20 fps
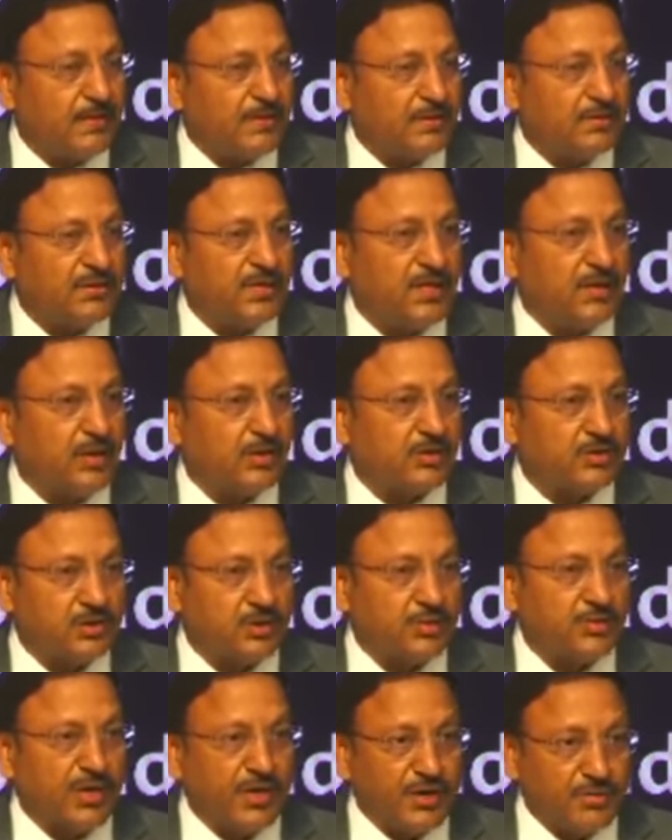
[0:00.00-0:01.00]
They are
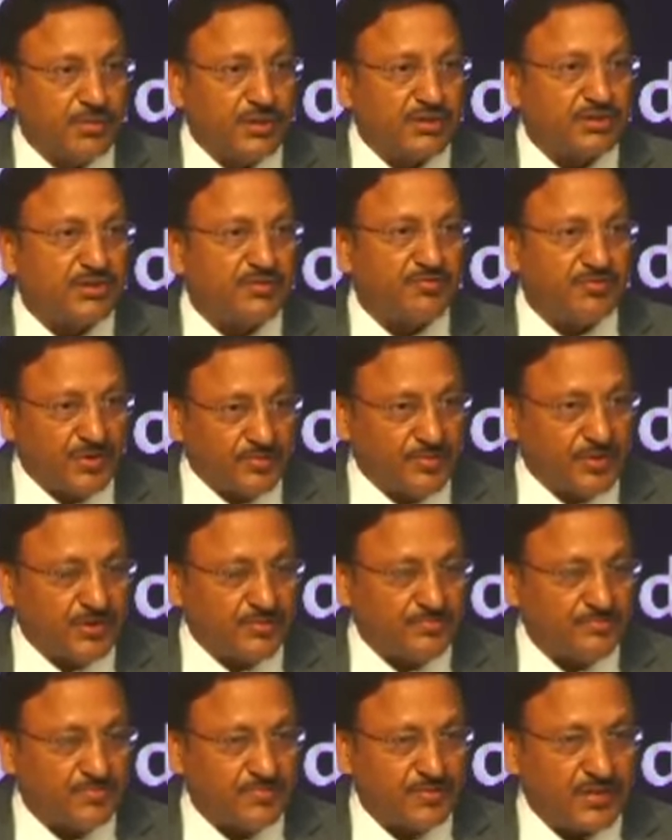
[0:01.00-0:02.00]
also very much in
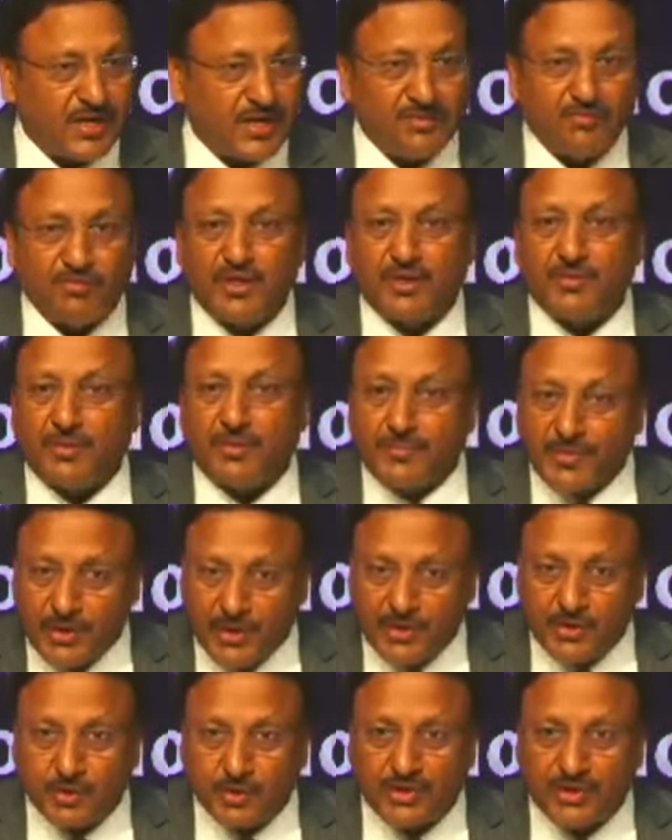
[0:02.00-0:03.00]
favor. And we have
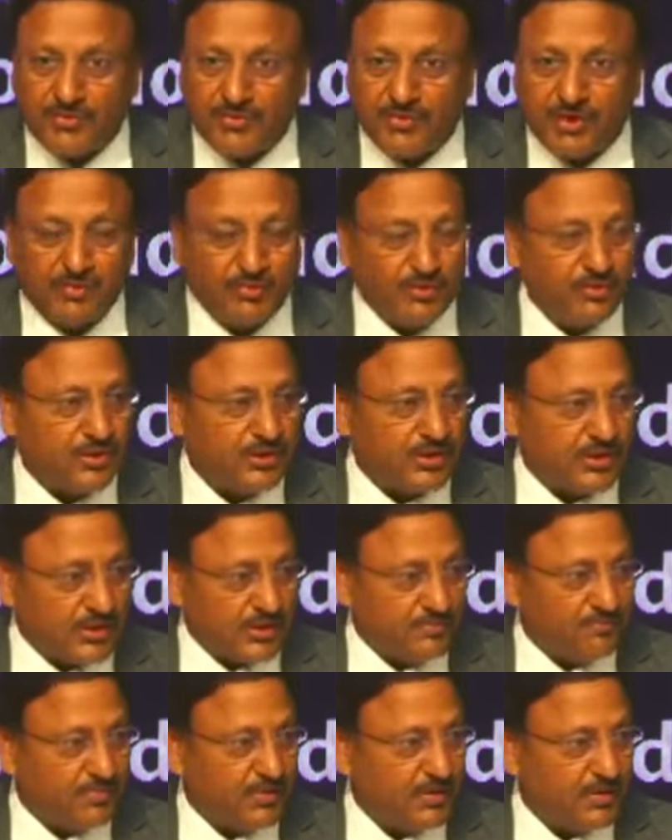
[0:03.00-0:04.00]
appealed to them while we were
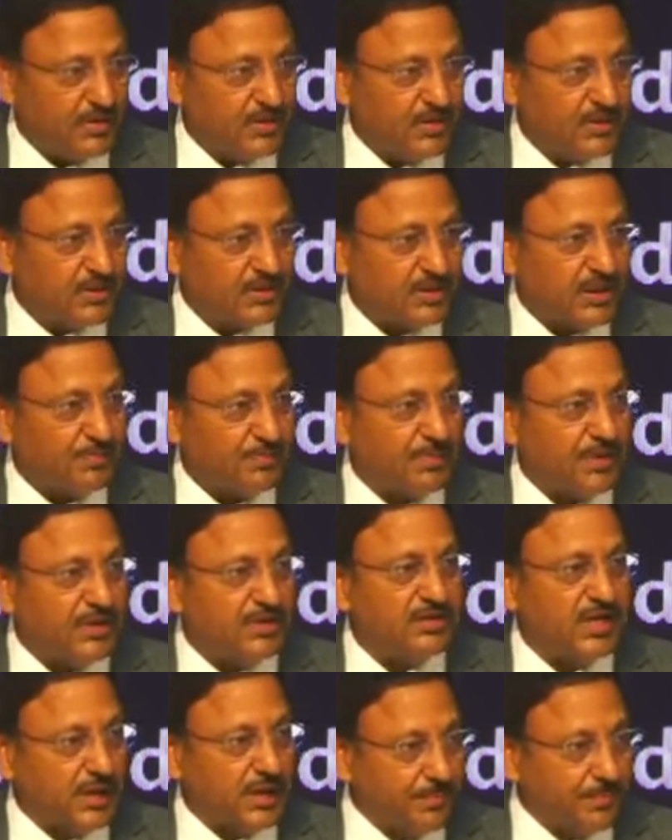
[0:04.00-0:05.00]
there that
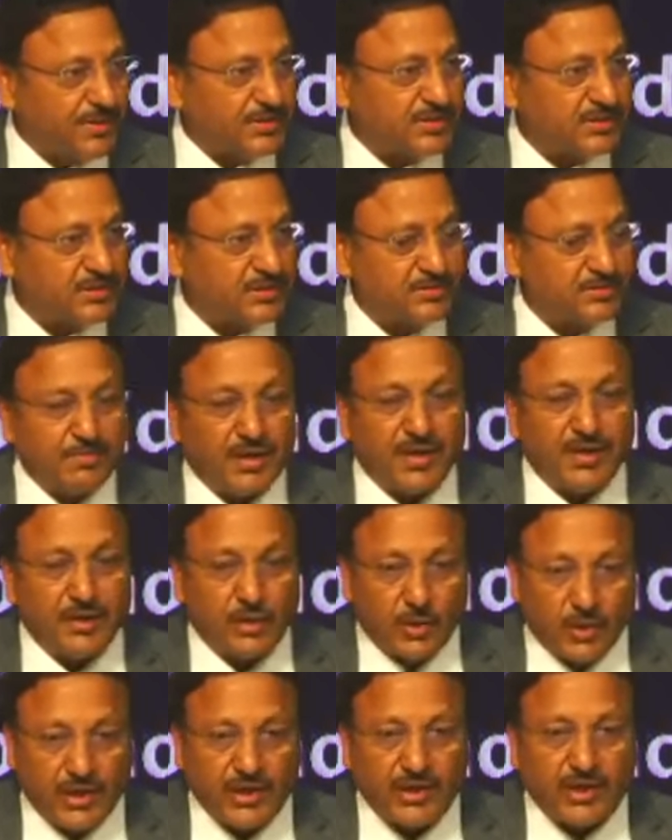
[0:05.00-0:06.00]
please help us by
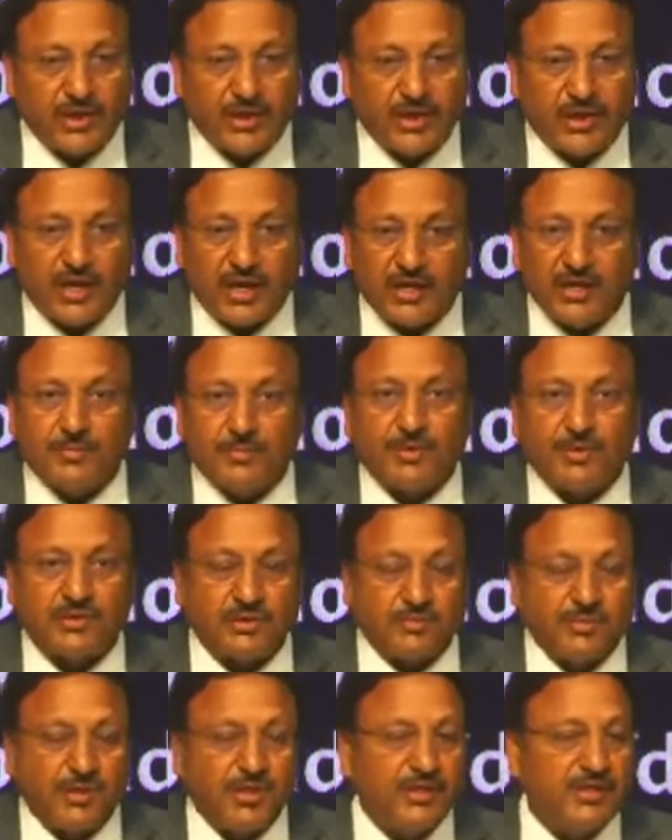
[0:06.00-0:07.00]
knowing any
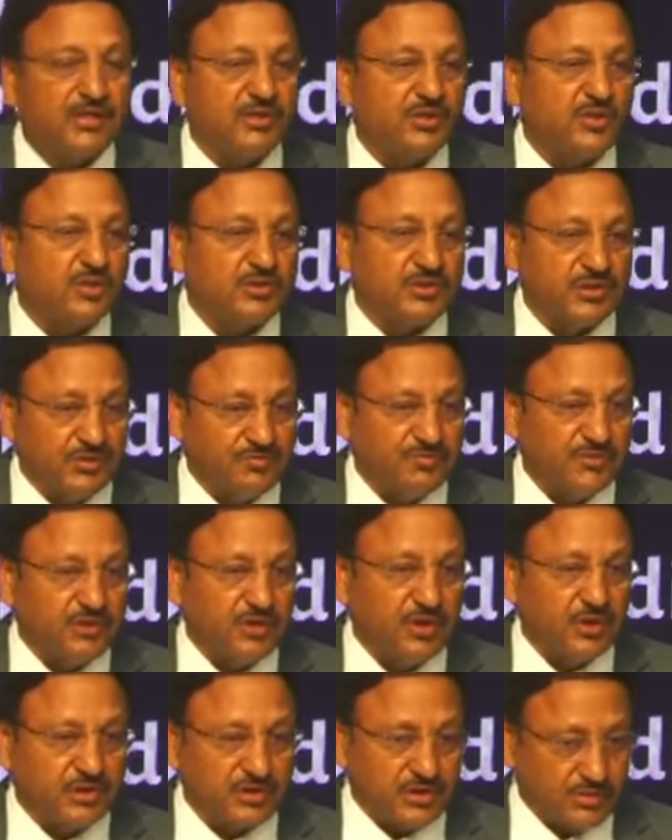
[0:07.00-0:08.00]
possibility through
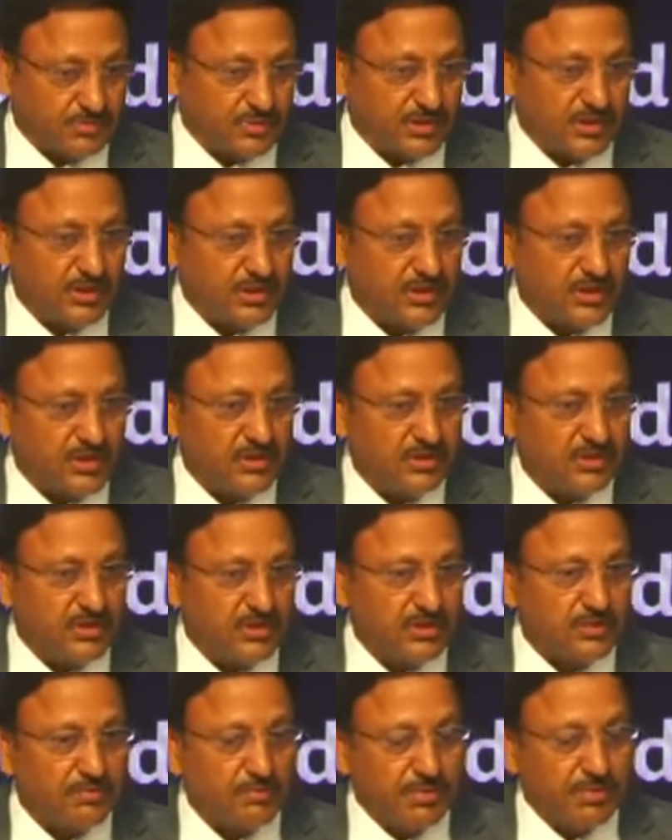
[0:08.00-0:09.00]
CVGIL or something.
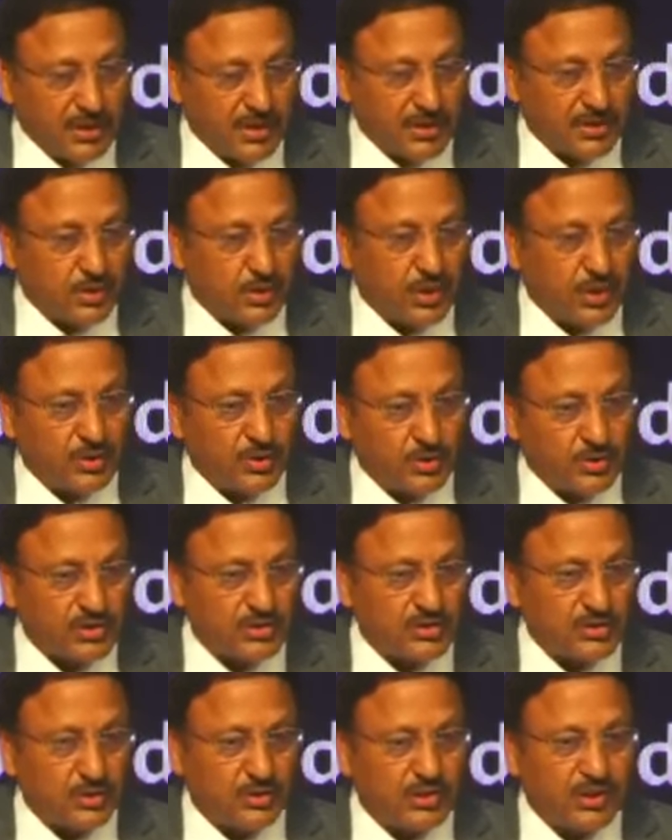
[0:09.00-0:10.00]
Bring it to our
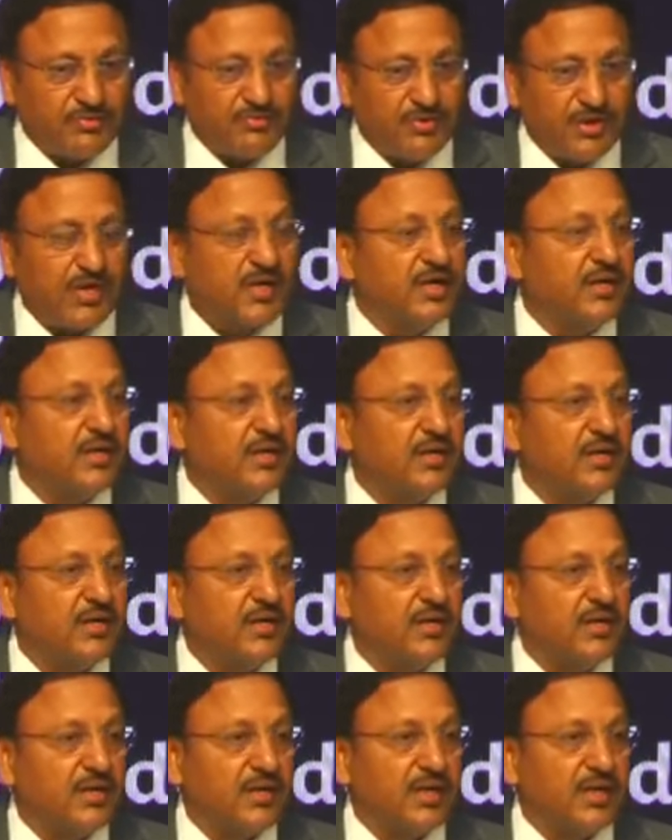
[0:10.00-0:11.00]
notice so that we can
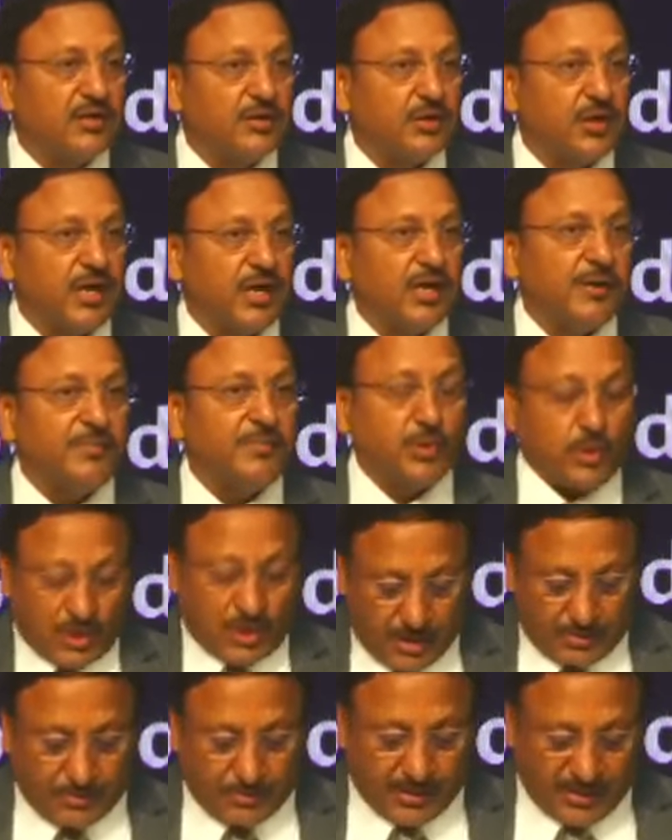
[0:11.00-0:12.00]
get your help to
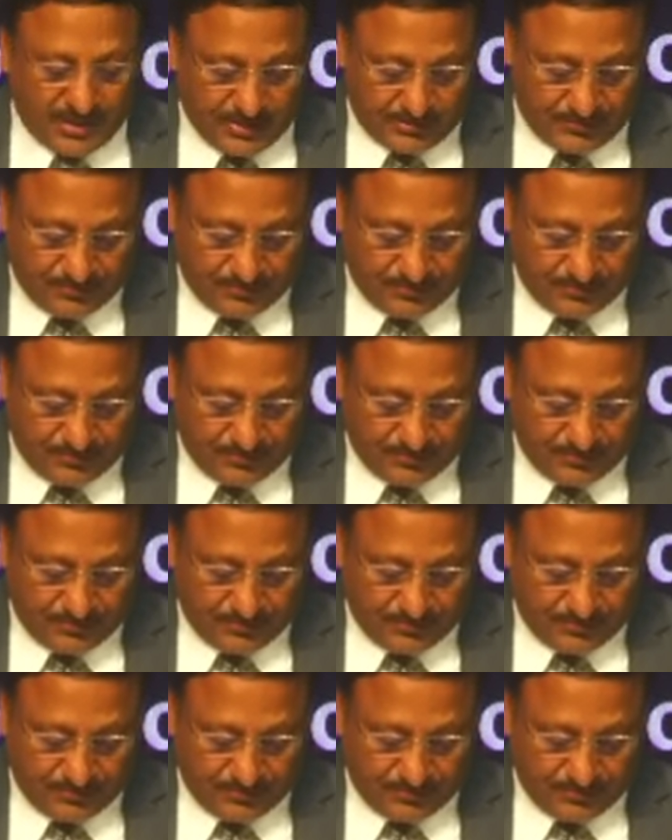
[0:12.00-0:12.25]
curb it.